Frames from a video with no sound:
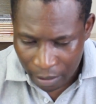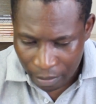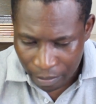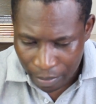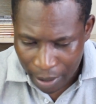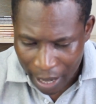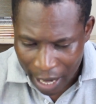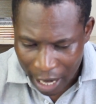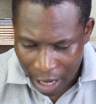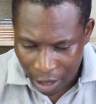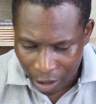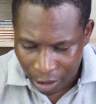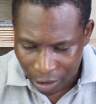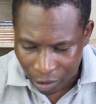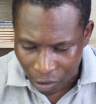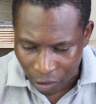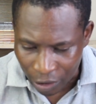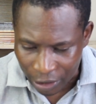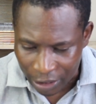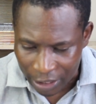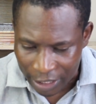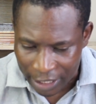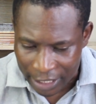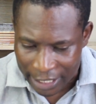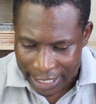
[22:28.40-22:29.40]

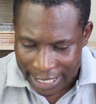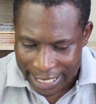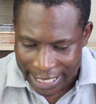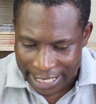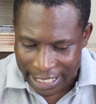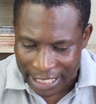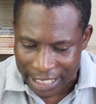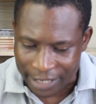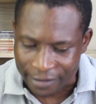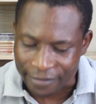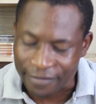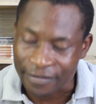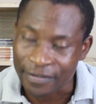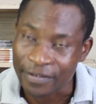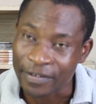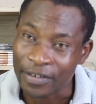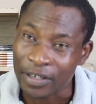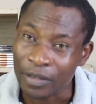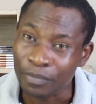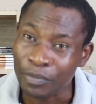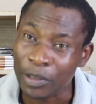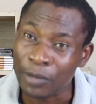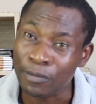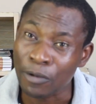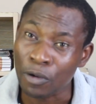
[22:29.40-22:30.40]
paranoid and negative.
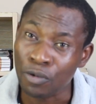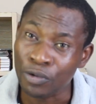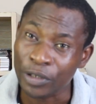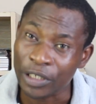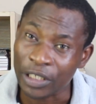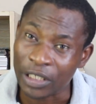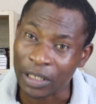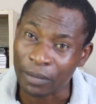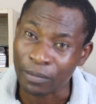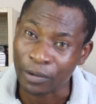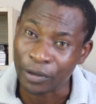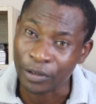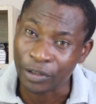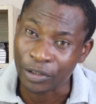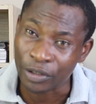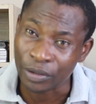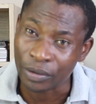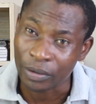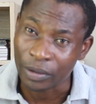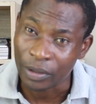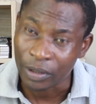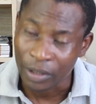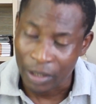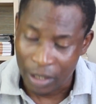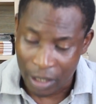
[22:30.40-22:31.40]
People will disappoint
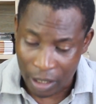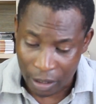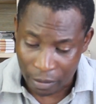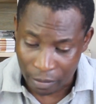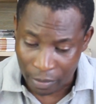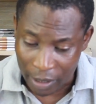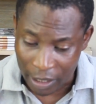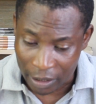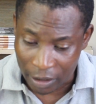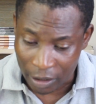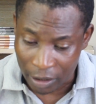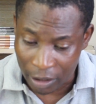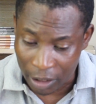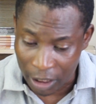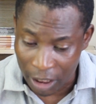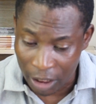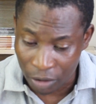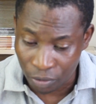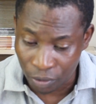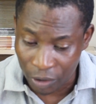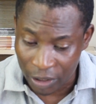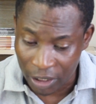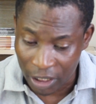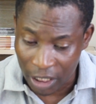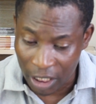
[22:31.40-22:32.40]
you, but deal
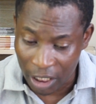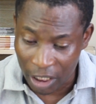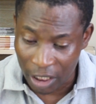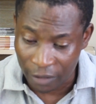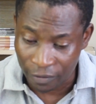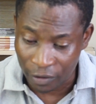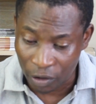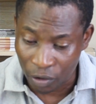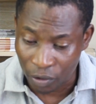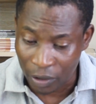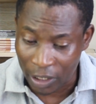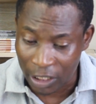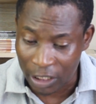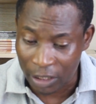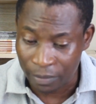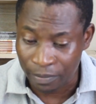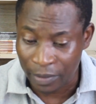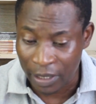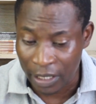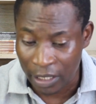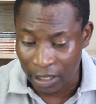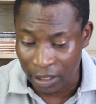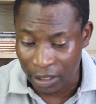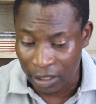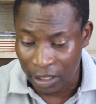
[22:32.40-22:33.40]
with individuals
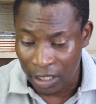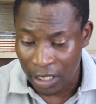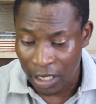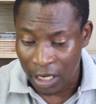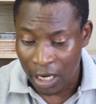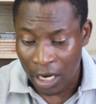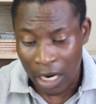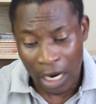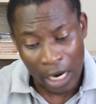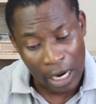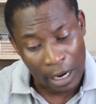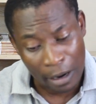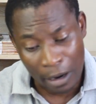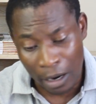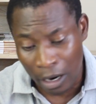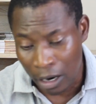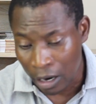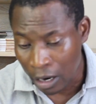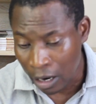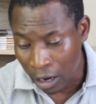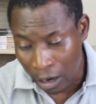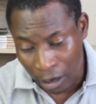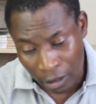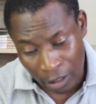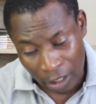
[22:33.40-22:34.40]
based
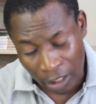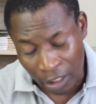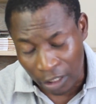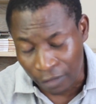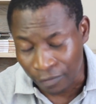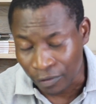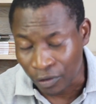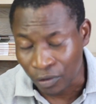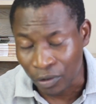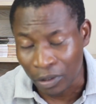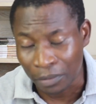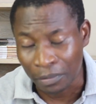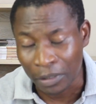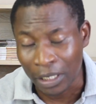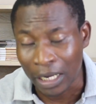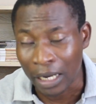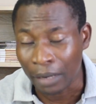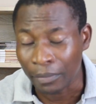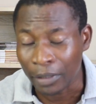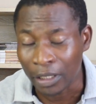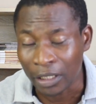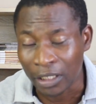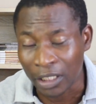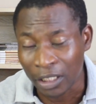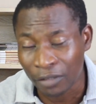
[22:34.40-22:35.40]
on individual. I
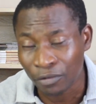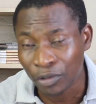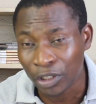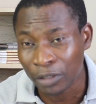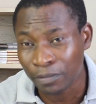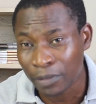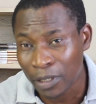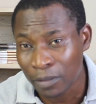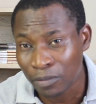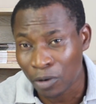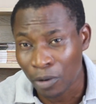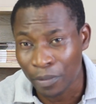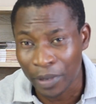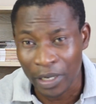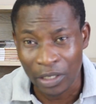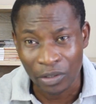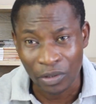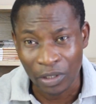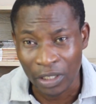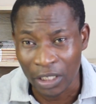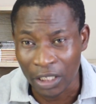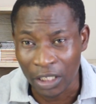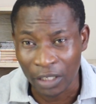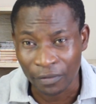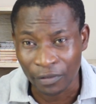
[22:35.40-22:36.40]
mean, deal with people based
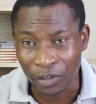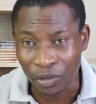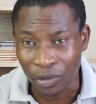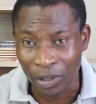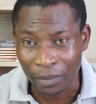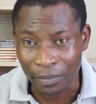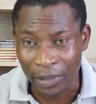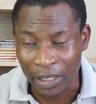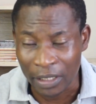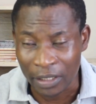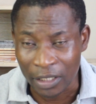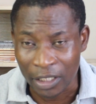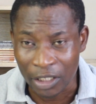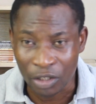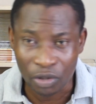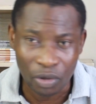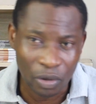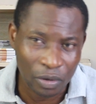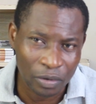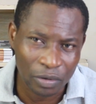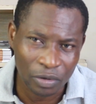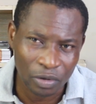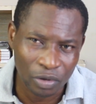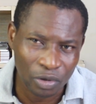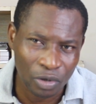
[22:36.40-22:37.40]
on individual basis.
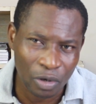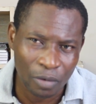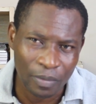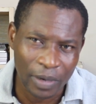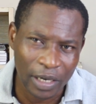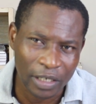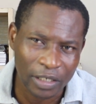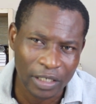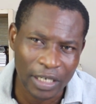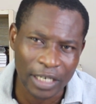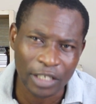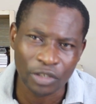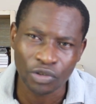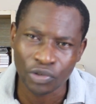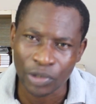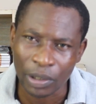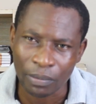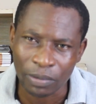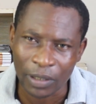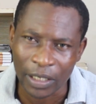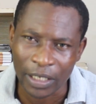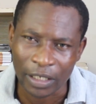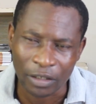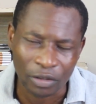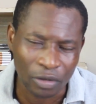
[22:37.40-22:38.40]
Don't so much
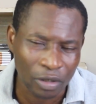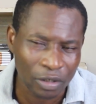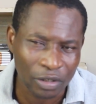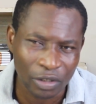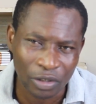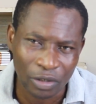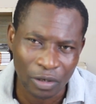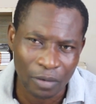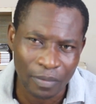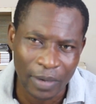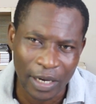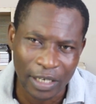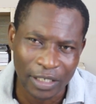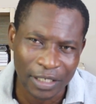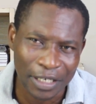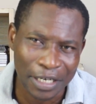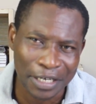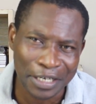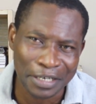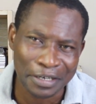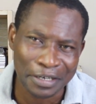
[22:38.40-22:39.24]
extrapolate. Don't so much,